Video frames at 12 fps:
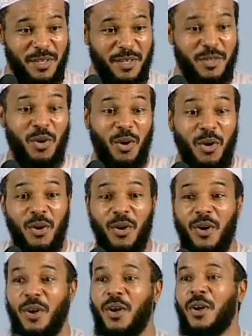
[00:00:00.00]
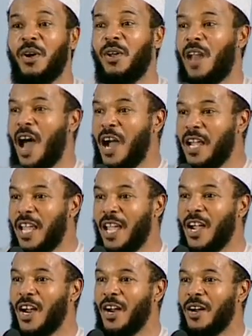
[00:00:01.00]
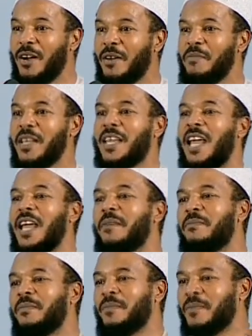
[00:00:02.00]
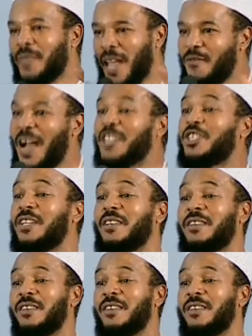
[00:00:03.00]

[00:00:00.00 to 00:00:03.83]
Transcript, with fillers: So, long hair became a fashion.